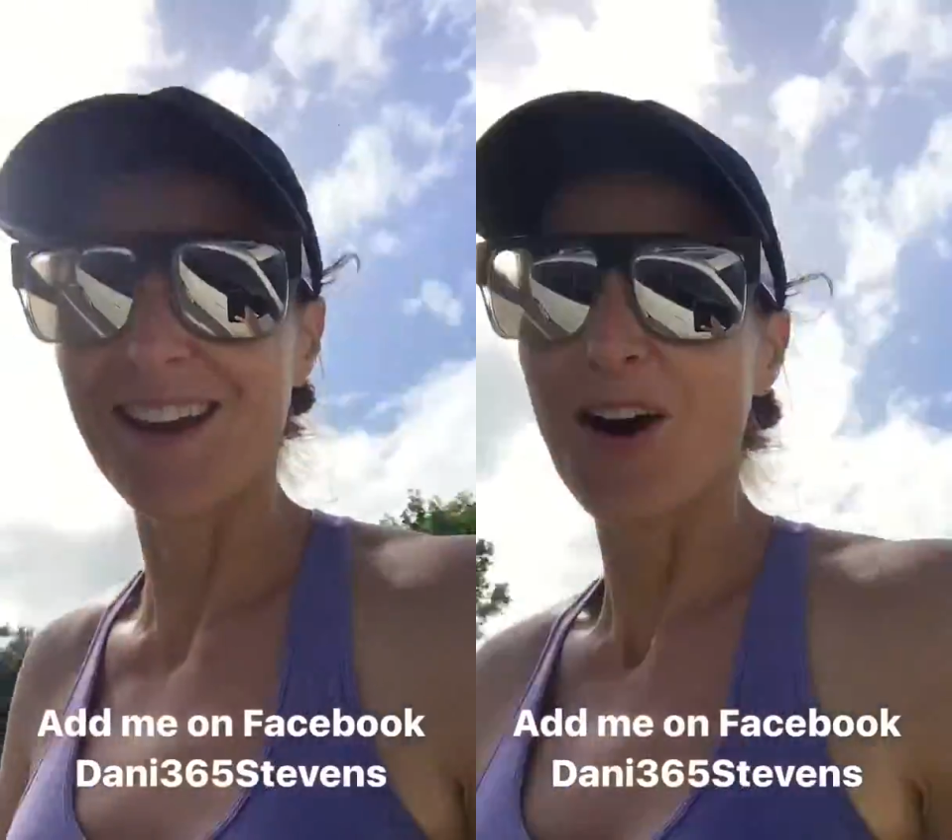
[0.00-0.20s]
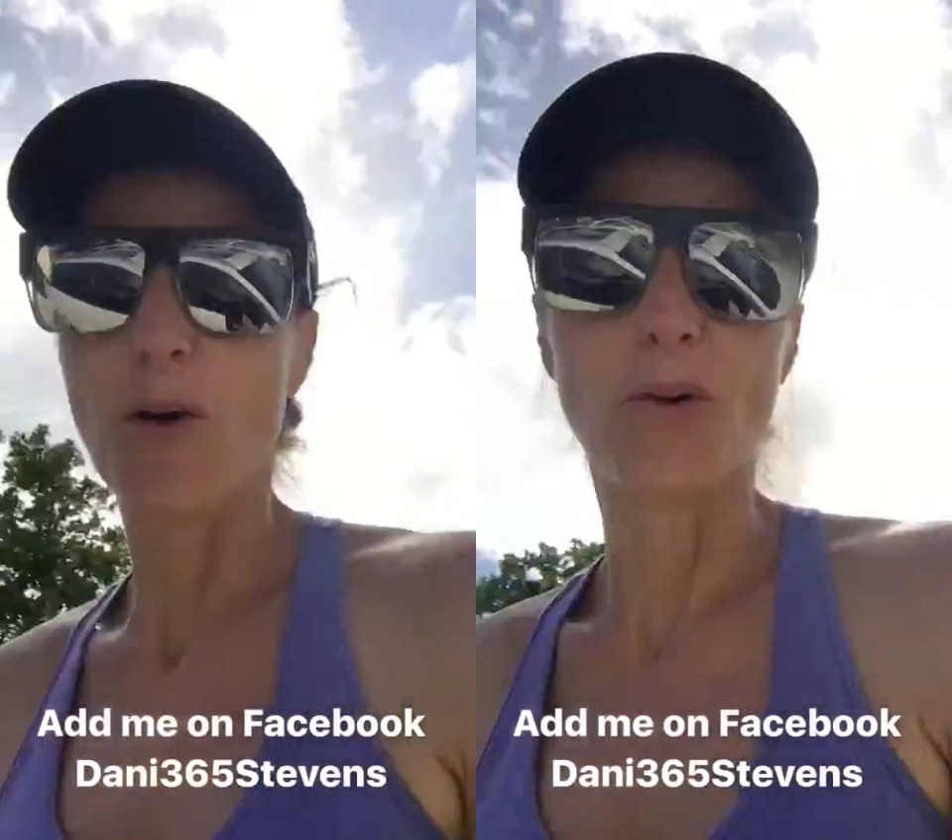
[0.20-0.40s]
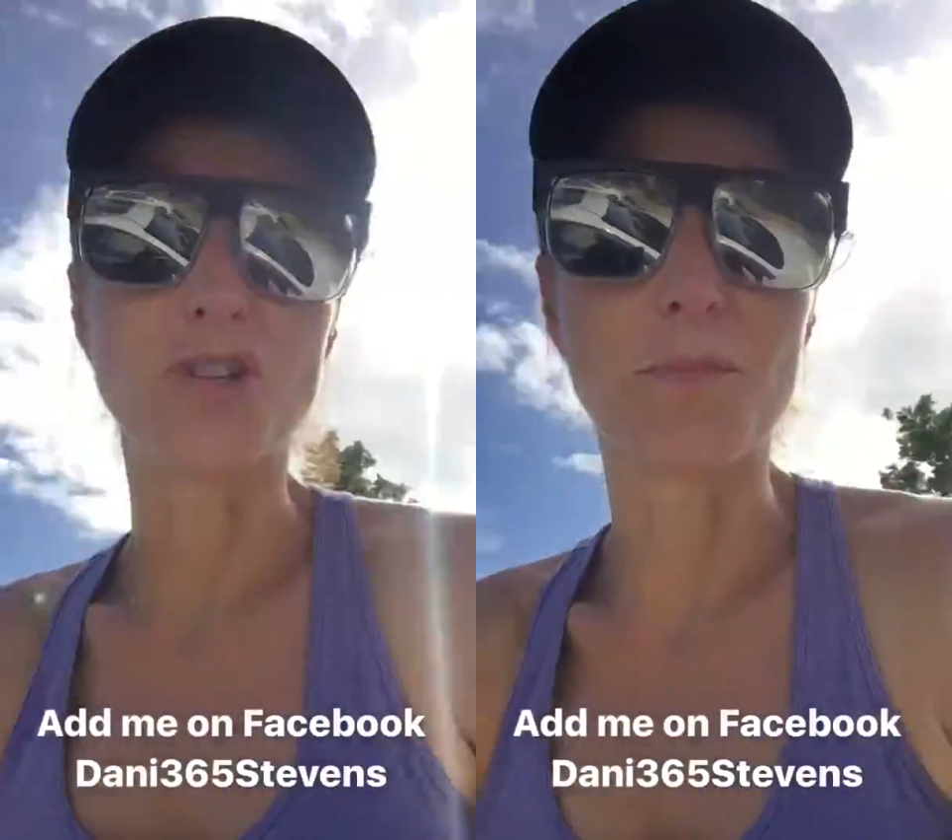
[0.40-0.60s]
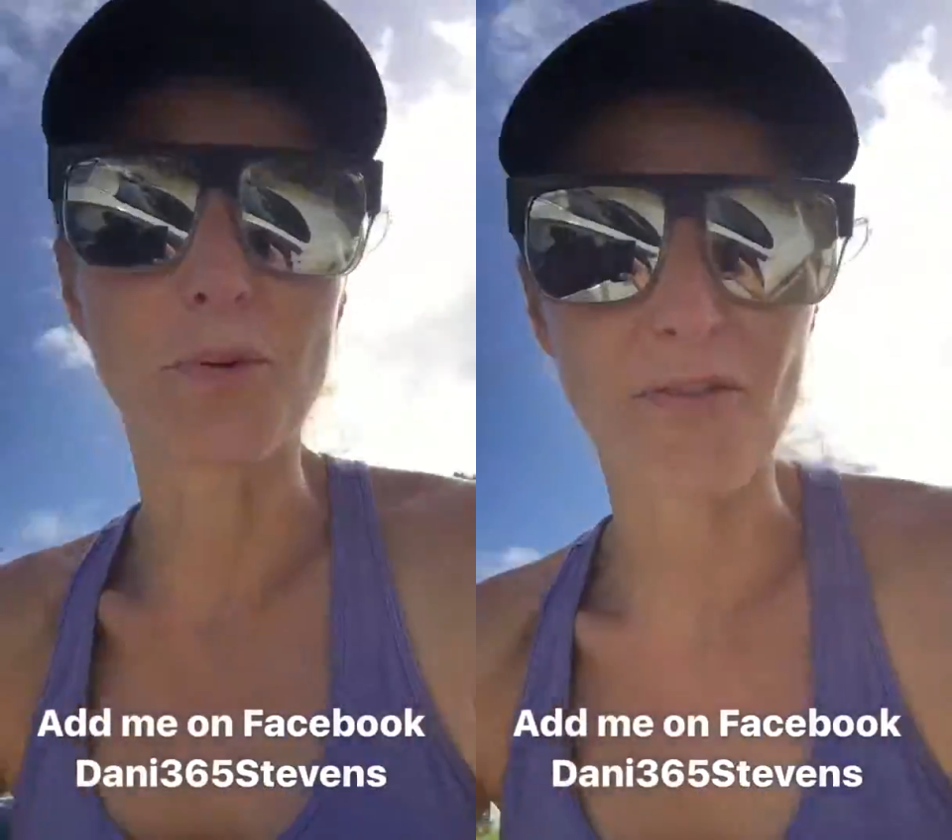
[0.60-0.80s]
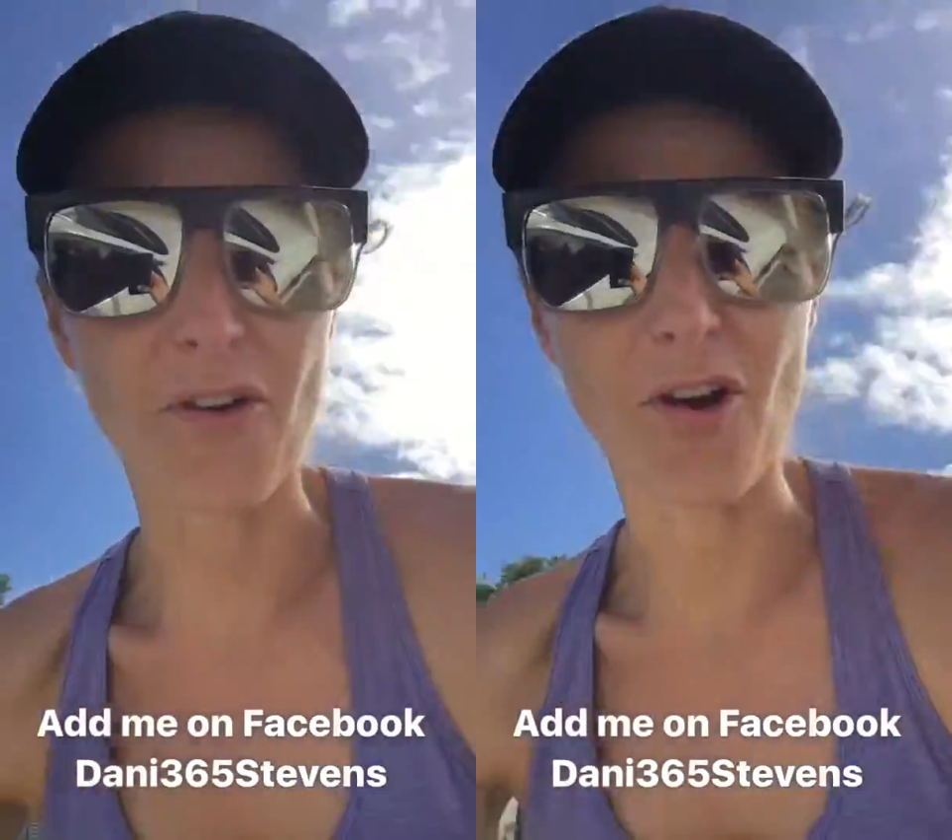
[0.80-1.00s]
or do you
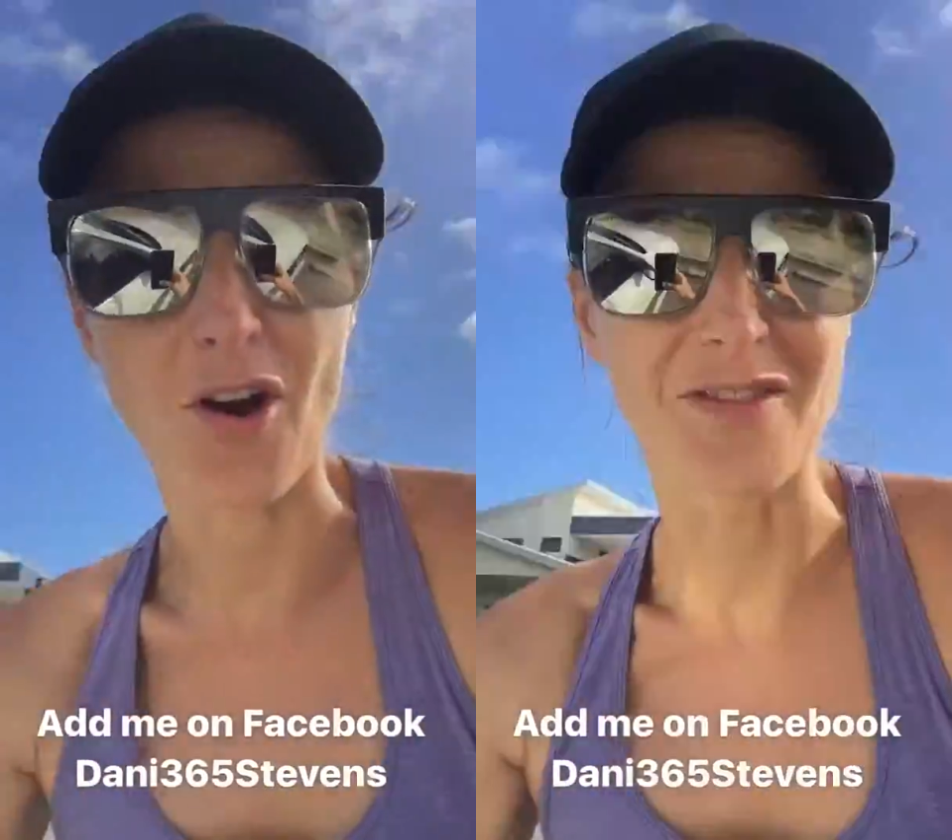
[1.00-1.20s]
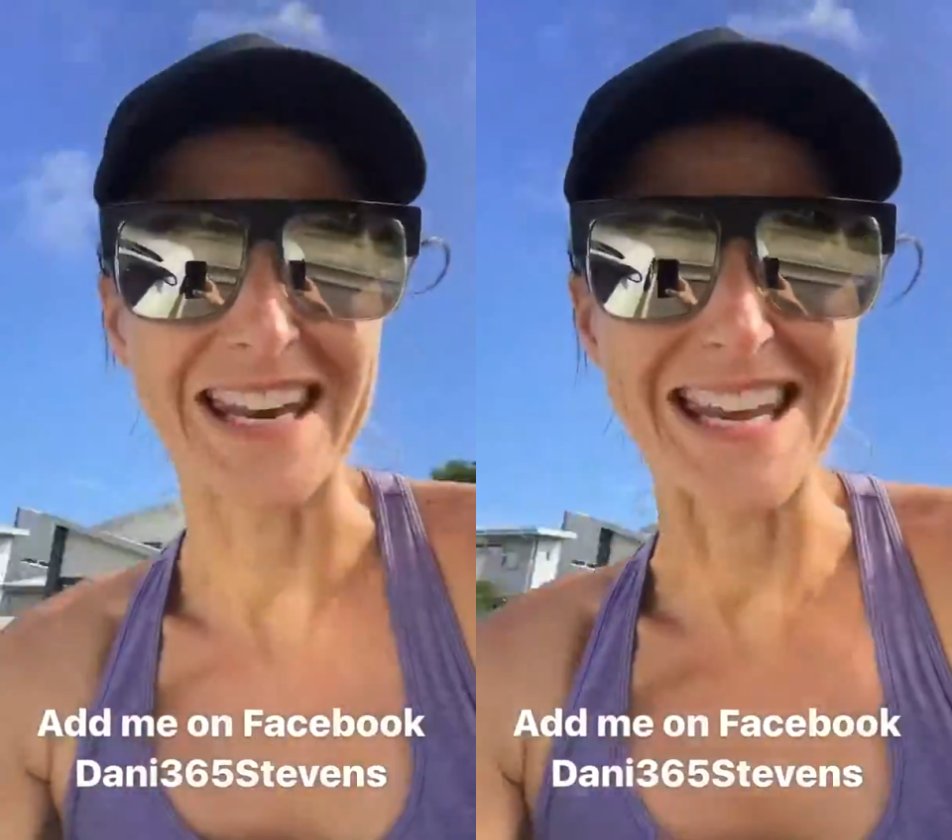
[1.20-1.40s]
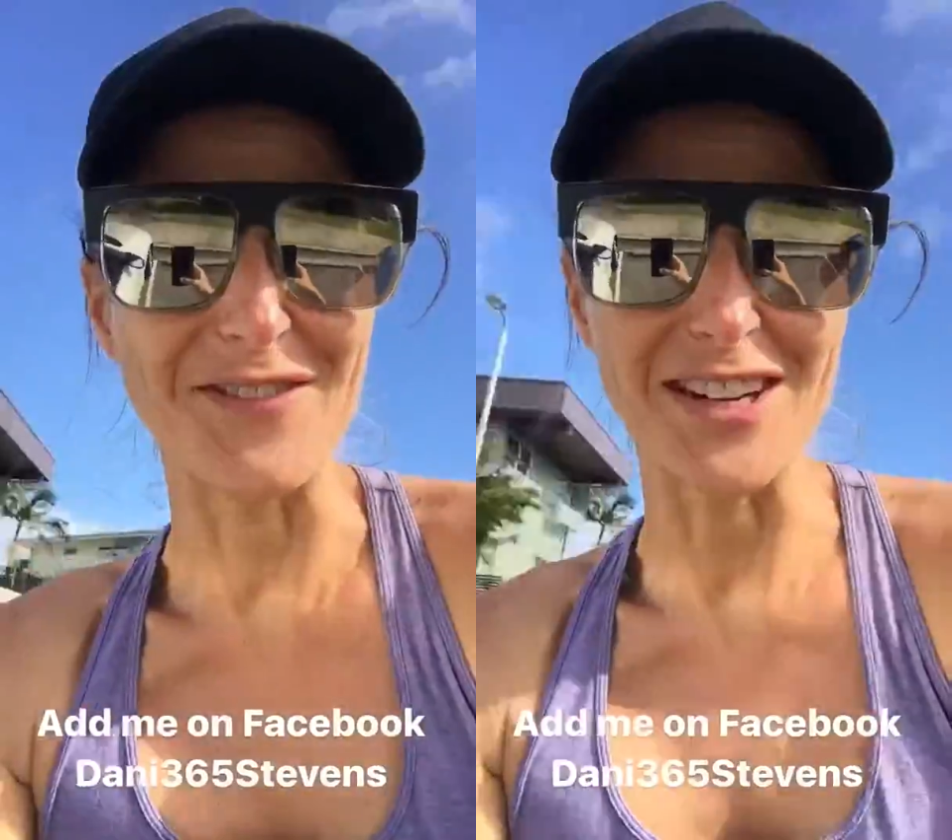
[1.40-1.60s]
prefer of an evening